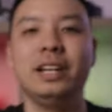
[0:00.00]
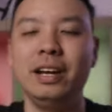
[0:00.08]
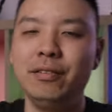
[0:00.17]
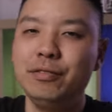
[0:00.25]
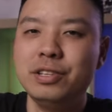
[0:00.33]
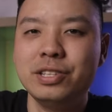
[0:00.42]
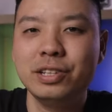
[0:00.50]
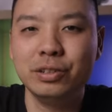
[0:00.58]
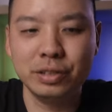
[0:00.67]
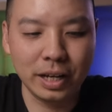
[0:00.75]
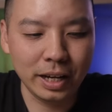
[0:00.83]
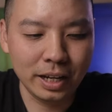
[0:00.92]
it every
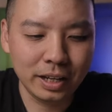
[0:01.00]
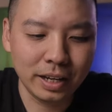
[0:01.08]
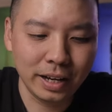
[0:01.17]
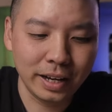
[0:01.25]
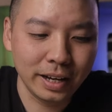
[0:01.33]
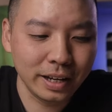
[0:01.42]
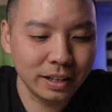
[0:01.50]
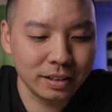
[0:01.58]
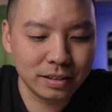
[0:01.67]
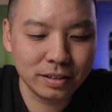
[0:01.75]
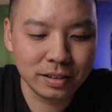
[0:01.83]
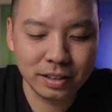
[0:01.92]
single day
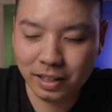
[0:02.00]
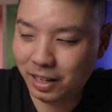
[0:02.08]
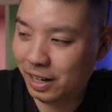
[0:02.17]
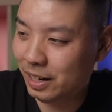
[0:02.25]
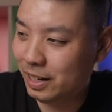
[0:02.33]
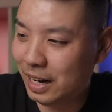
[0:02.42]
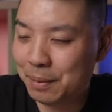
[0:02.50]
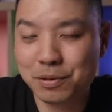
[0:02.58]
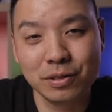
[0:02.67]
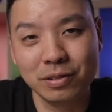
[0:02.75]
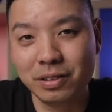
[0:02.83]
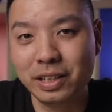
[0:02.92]
and I
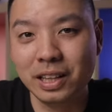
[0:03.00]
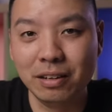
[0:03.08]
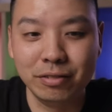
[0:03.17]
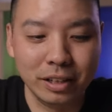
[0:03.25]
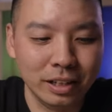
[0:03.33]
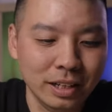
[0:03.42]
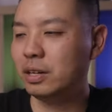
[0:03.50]
absolutely love it.